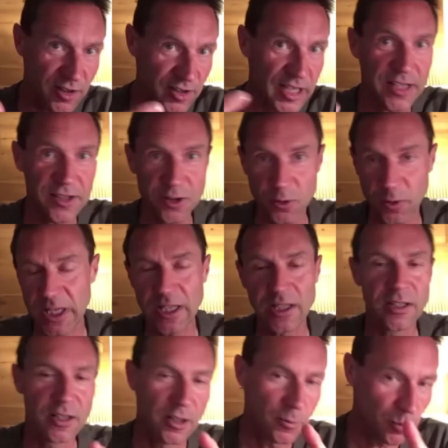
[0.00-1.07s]

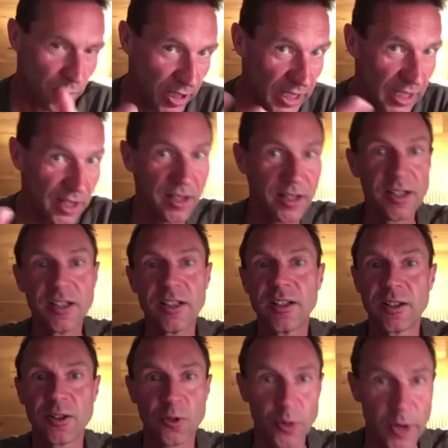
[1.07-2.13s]
sunscreen, bring
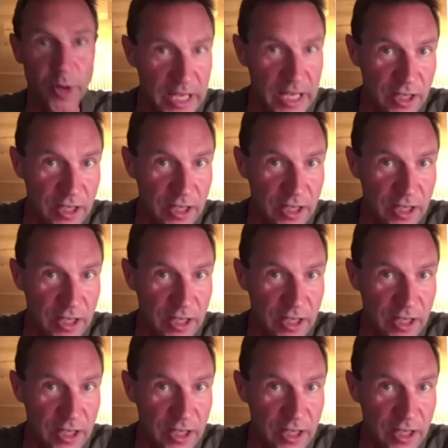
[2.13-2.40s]
rain